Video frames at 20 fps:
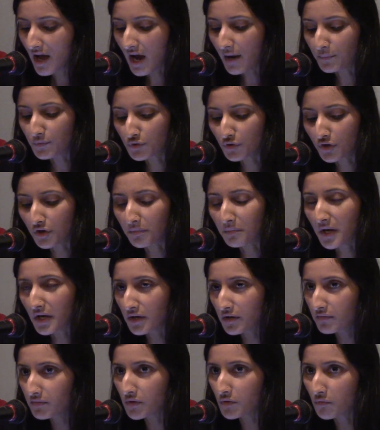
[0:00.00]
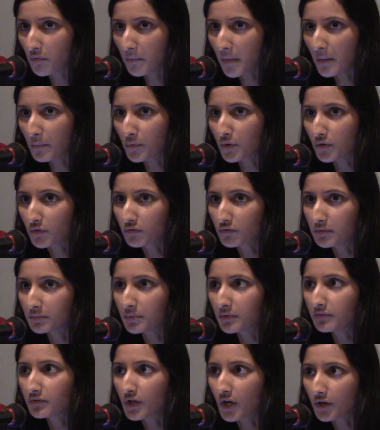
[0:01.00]
I'm sure many of you remember the group
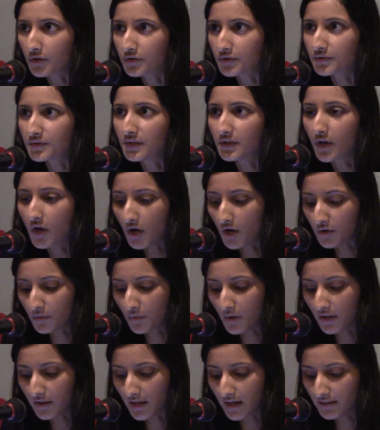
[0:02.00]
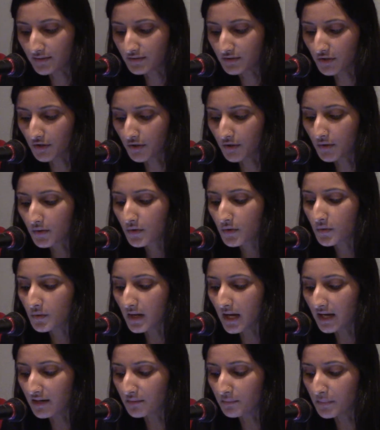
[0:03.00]
of doctors in Ottawa last year who
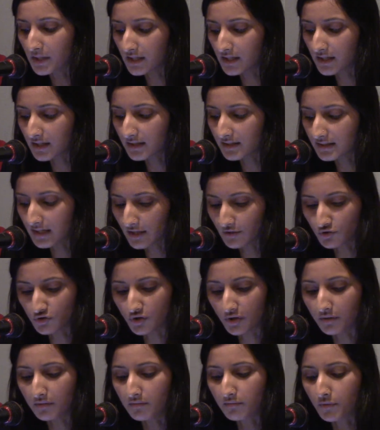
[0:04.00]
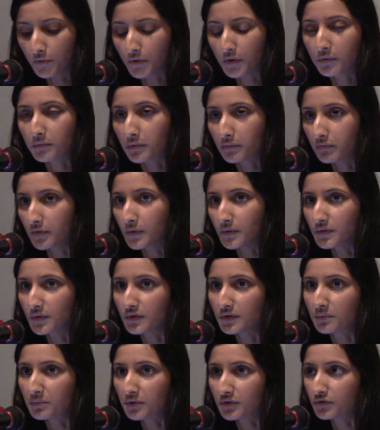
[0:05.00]
gained media attention for their
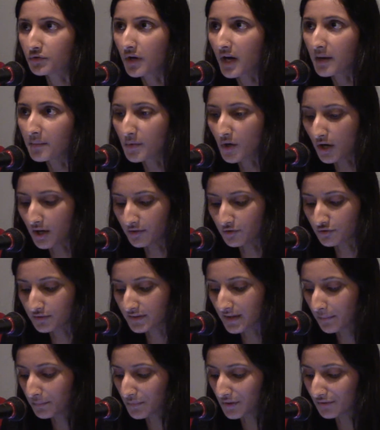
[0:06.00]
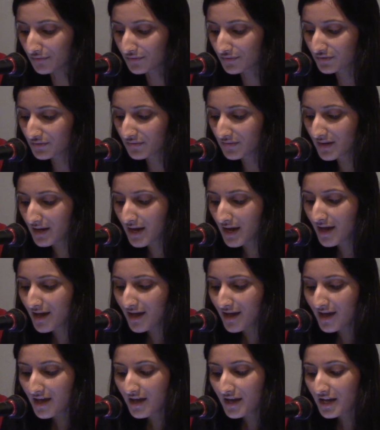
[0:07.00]
refusal to prescribe contraceptives.
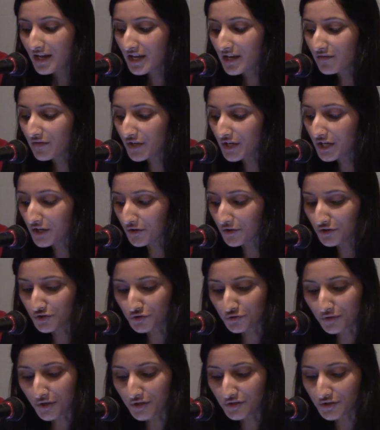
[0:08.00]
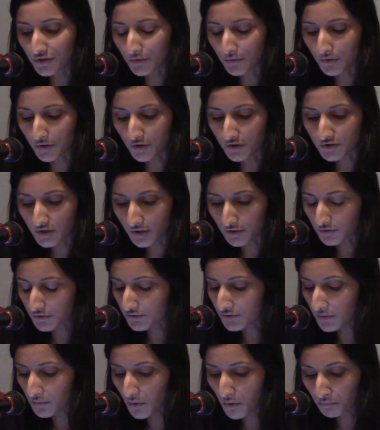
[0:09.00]
Even here in Toronto, there are
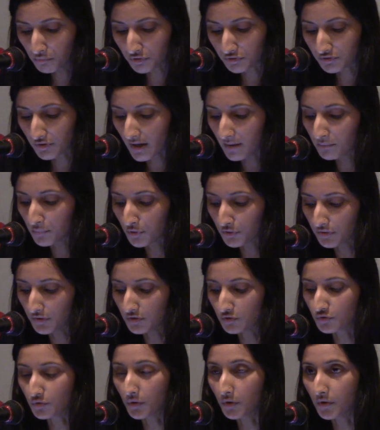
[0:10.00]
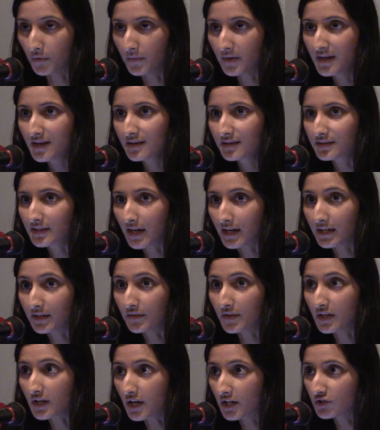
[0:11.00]
doctors who won't prescribe birth control,
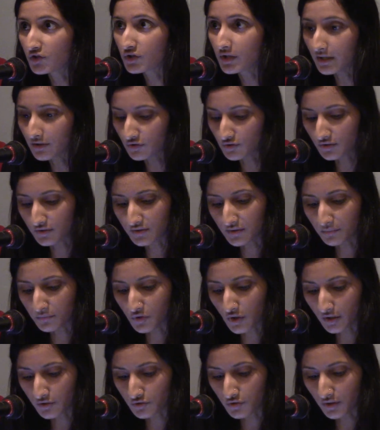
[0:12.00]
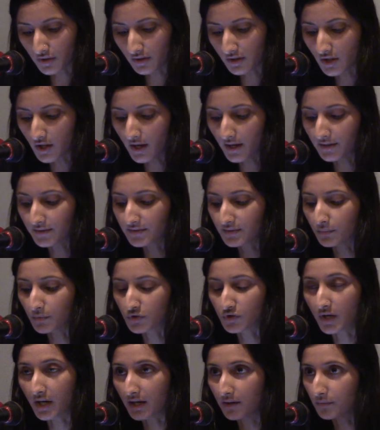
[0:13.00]
citing the conscientious objection clause,
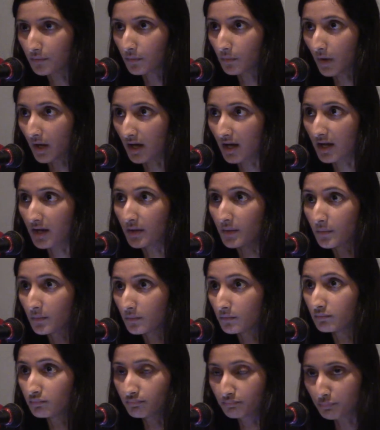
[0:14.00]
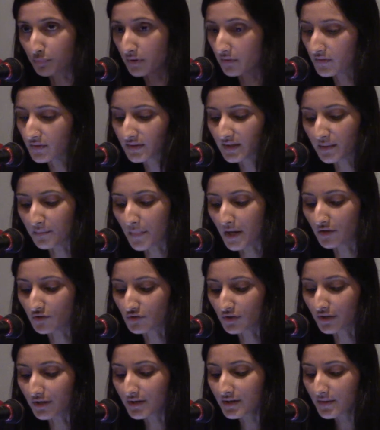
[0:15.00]
which I previously
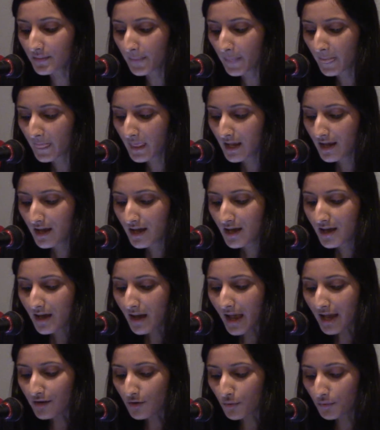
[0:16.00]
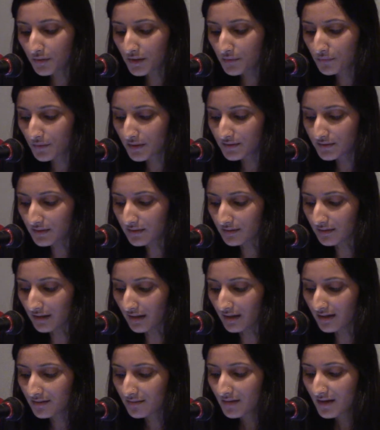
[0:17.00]
mentioned. And only
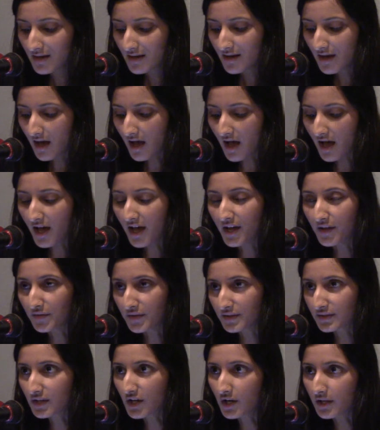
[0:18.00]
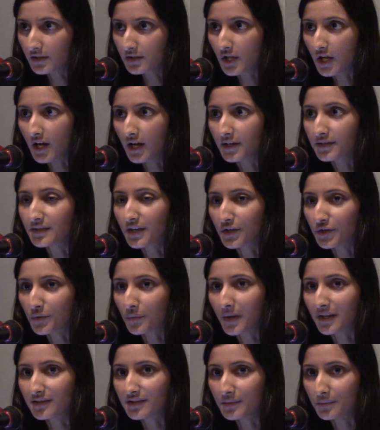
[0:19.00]
recently, this clause
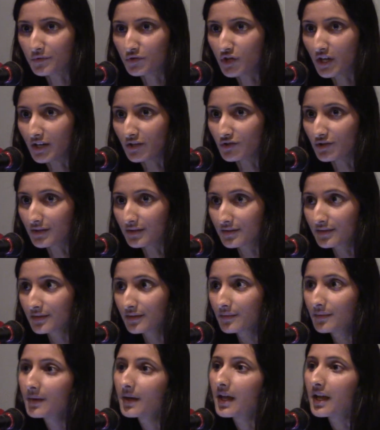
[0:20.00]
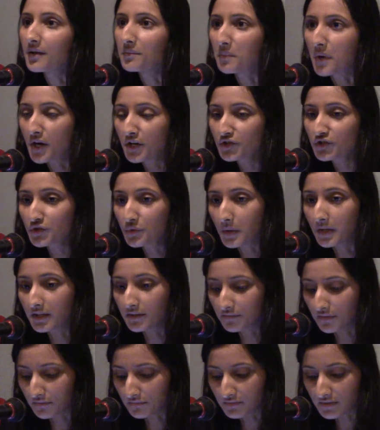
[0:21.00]
underwent some changes. In March
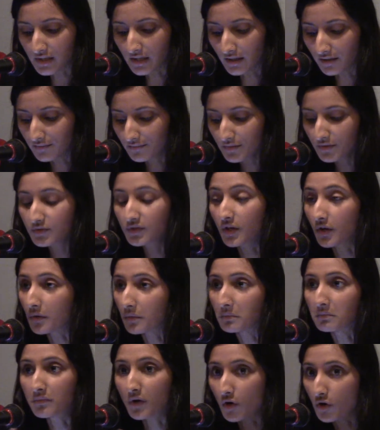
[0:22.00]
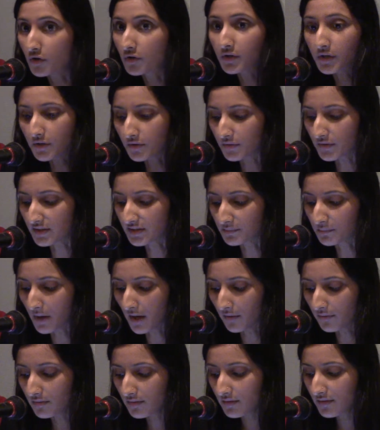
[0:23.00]
2015, so earlier this
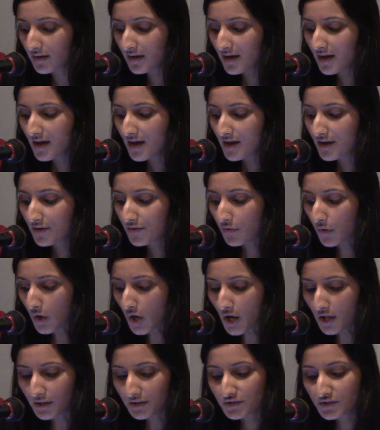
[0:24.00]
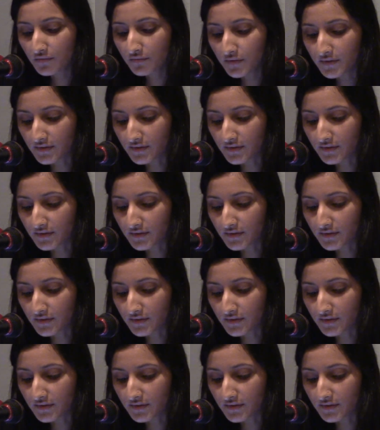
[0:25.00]
month, the College of